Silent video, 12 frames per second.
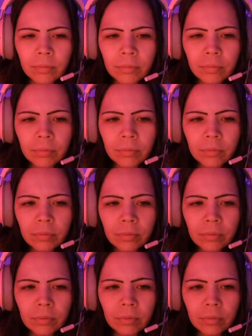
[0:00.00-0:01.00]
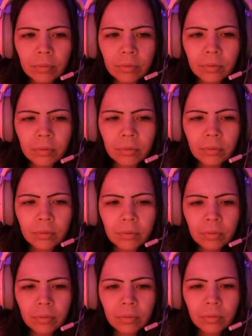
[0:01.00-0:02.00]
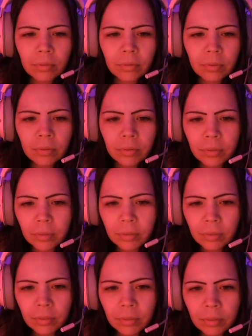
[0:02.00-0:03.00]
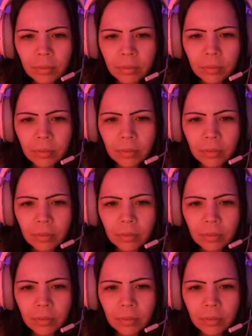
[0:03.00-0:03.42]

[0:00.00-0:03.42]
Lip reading: No one is speaking in this clip.